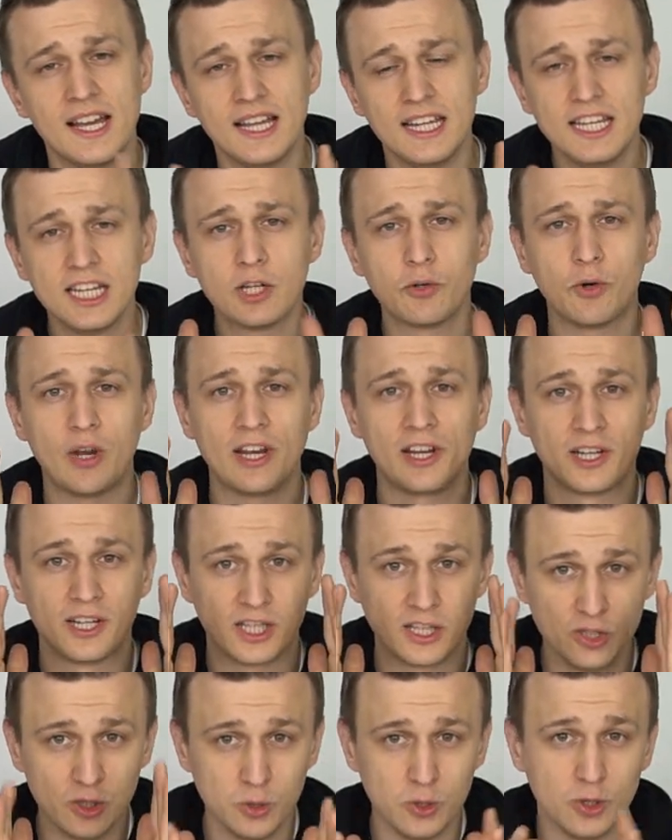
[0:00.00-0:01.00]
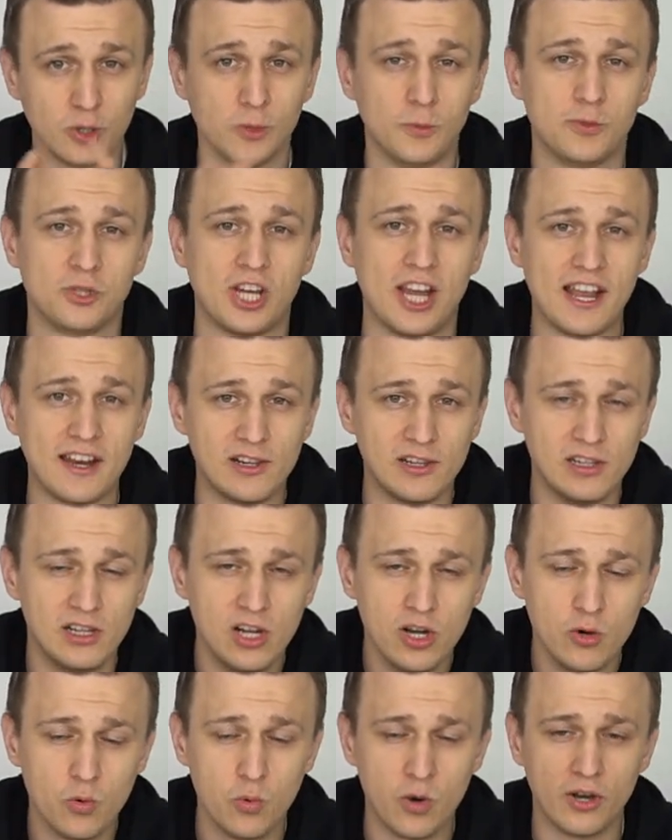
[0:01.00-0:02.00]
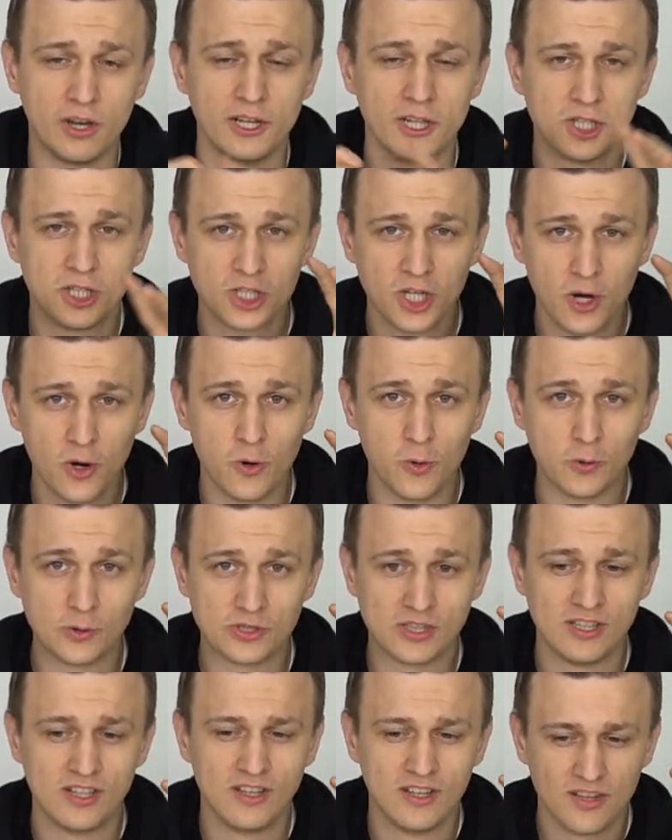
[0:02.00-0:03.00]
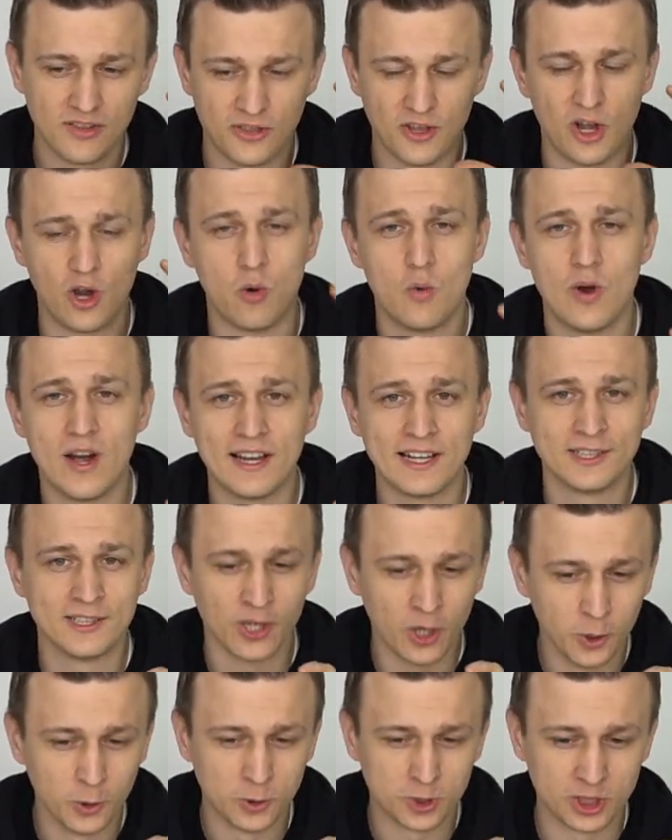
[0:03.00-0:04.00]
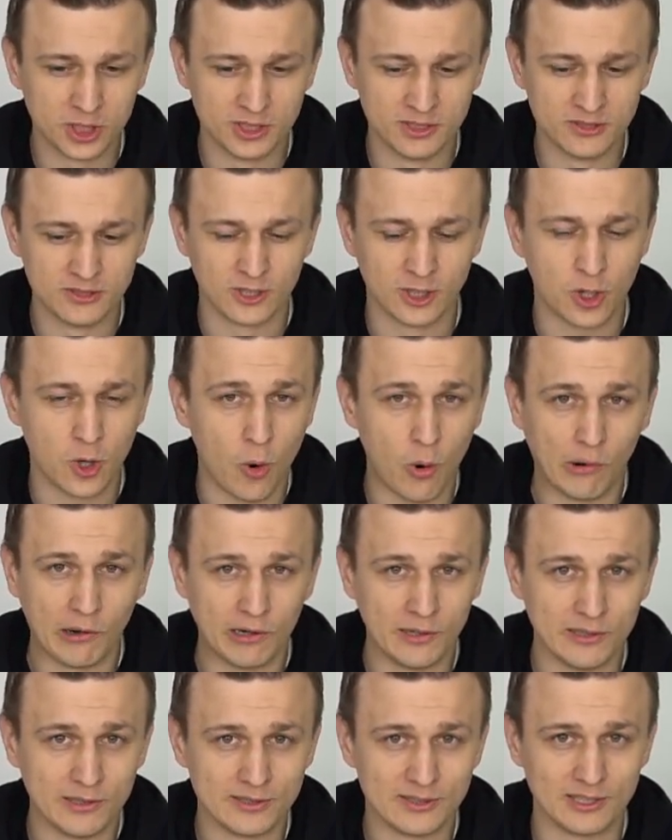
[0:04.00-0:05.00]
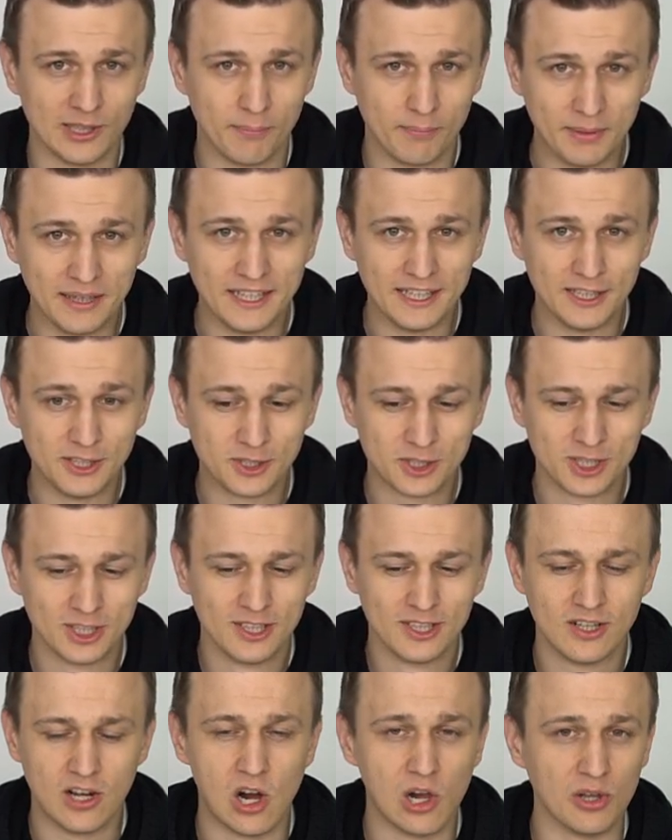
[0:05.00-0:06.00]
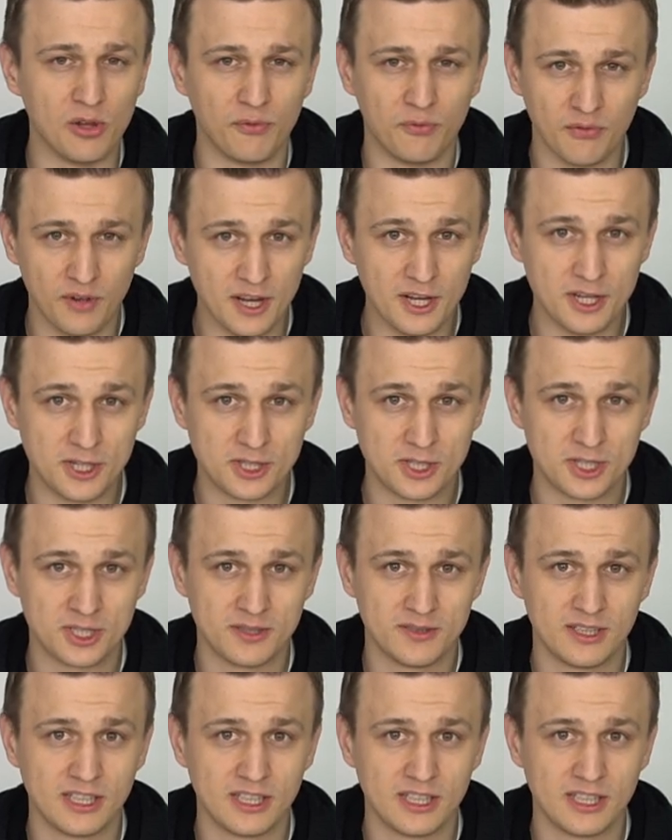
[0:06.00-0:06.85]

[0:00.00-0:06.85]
He created a YouTube channel where he shows the Hawaiian ocean, the corals, the beach, all the fish.